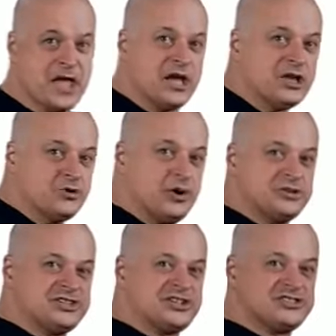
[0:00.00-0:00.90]
You notice
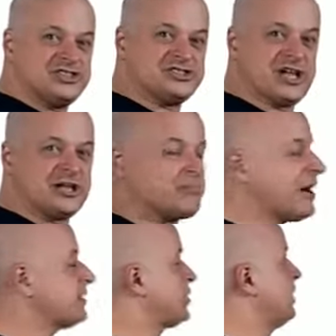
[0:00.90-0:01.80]
that the systolic
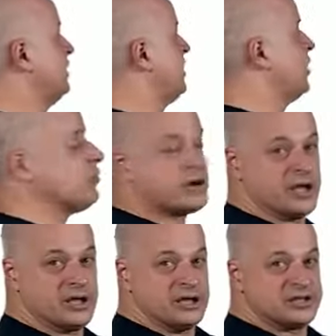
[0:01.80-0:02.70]
pressure in the aorta,
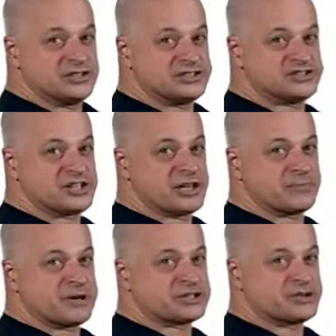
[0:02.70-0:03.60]

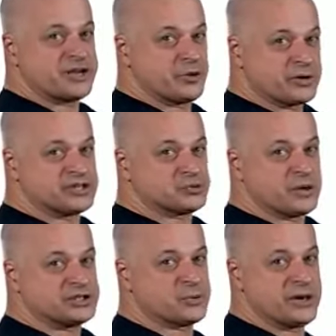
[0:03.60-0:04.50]
is
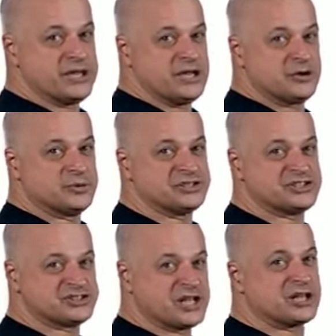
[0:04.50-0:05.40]
120, with the
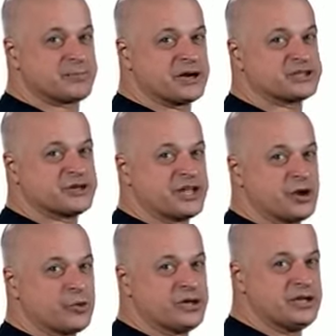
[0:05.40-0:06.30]
systolic pressure in the
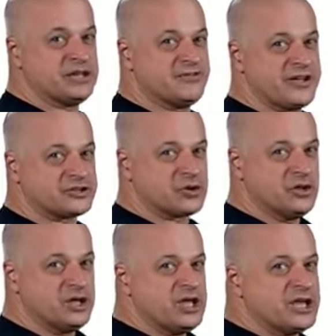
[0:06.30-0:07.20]
aorta in the ventricle.
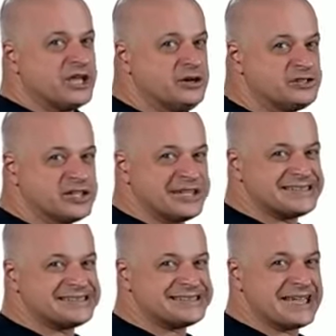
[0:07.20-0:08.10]
You notice how that's the
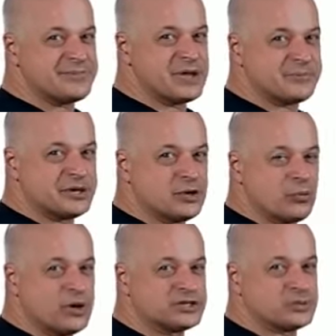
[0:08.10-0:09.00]
same number,
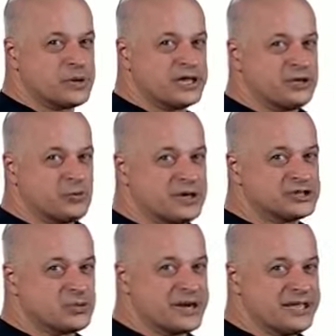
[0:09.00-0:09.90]
120,
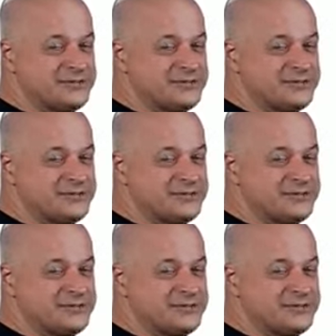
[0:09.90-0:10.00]
120?